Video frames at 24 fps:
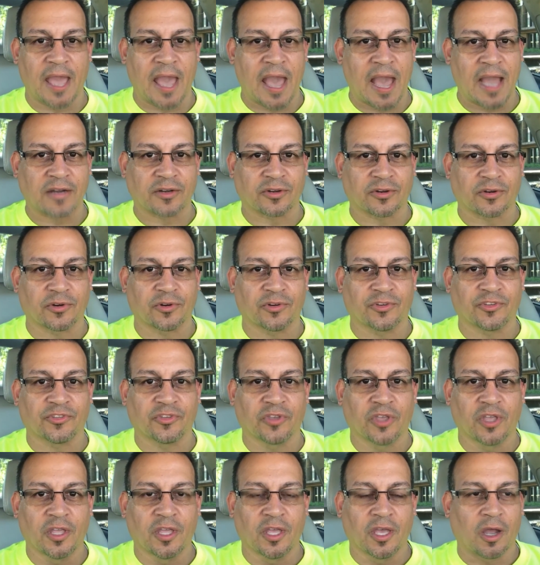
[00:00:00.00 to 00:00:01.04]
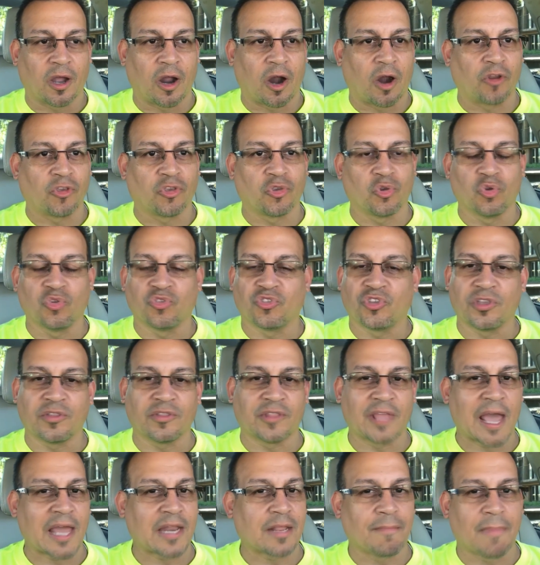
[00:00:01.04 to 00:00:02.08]
Actors are using
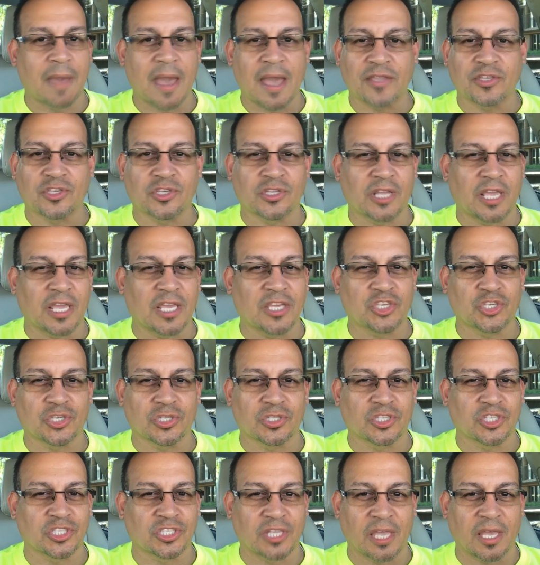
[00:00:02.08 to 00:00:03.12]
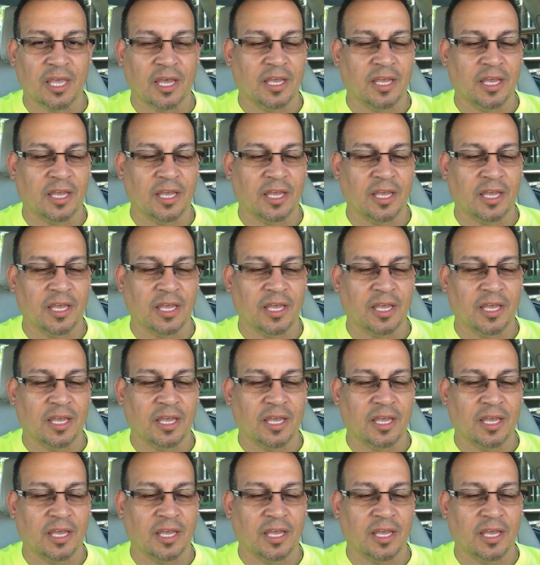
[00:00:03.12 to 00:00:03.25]
that imagination state,